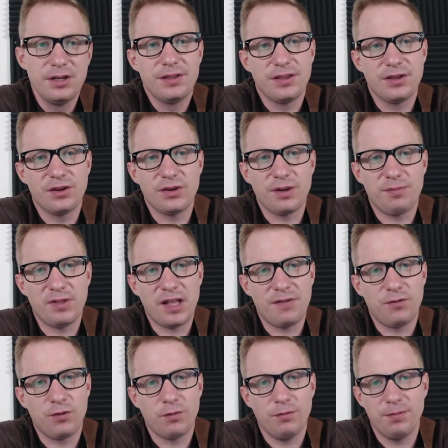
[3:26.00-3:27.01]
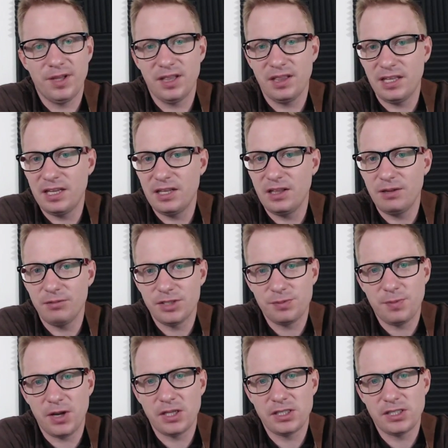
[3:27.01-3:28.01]
The internet platform would be legally
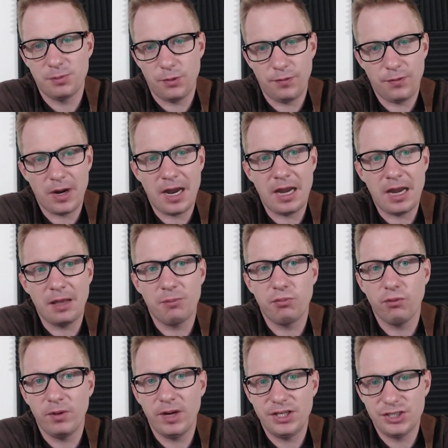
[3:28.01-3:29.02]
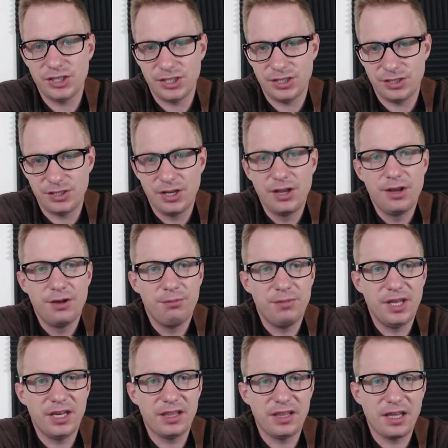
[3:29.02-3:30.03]
responsible for any breaches,
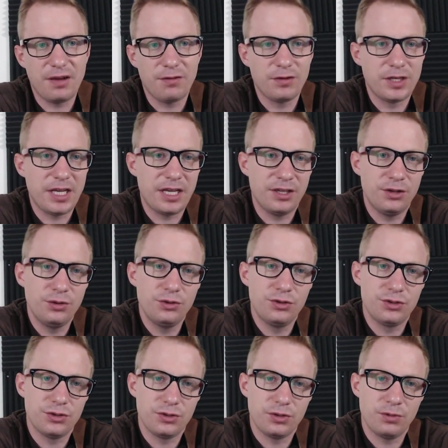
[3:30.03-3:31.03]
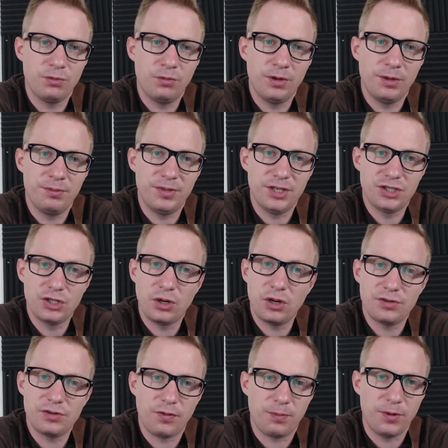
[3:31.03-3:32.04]
meaning the everyday user wouldn't be
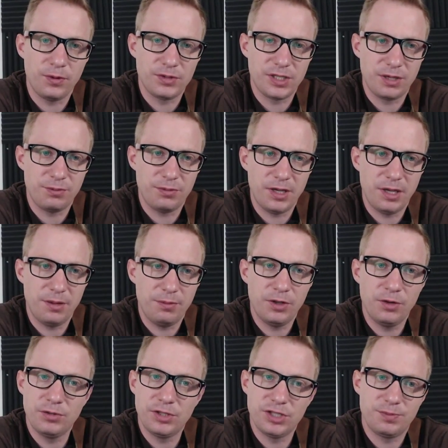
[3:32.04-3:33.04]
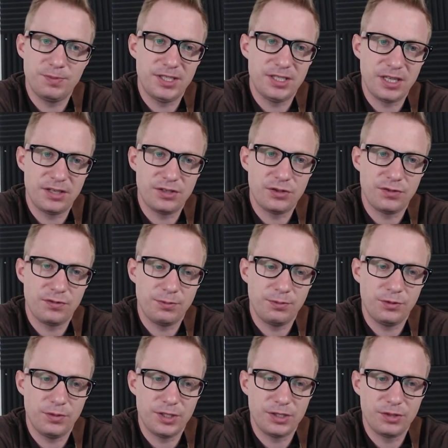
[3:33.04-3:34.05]
charged for posting a meme. You would just be censored from
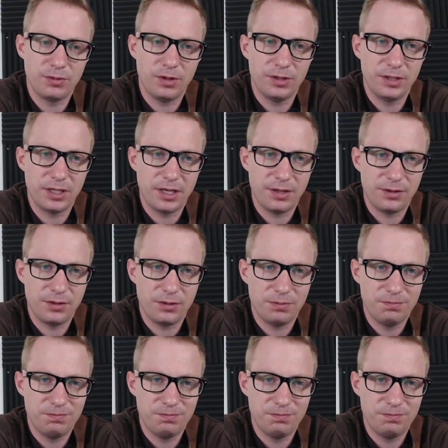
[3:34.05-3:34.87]
doing so altogether.